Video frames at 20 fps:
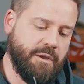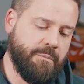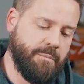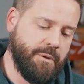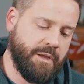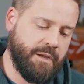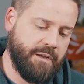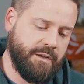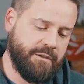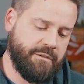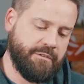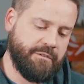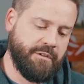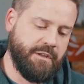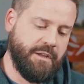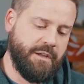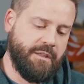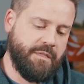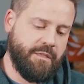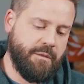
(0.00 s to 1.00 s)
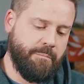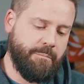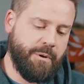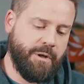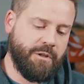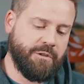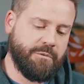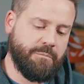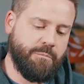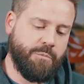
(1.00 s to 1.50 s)
because the
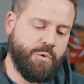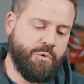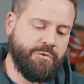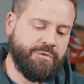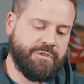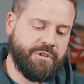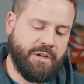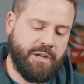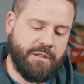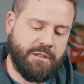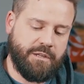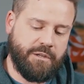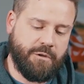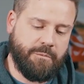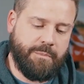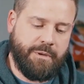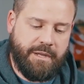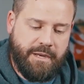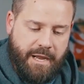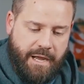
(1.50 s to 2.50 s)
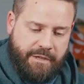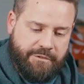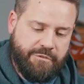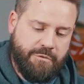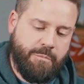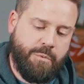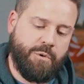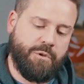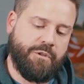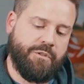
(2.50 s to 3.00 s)
belt moves a little bit as
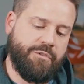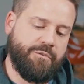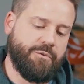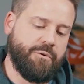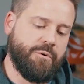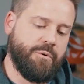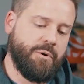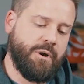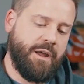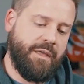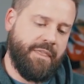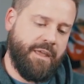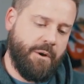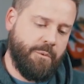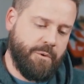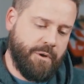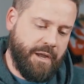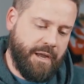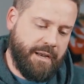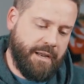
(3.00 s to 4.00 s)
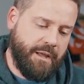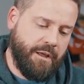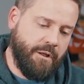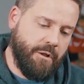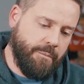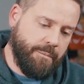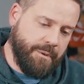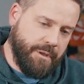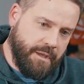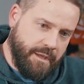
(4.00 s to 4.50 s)
you pull it through, and that will kind of
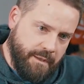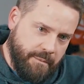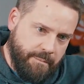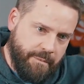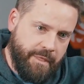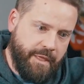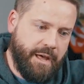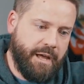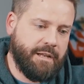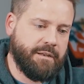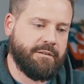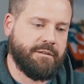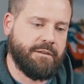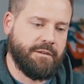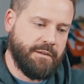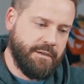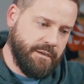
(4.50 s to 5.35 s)
help keep that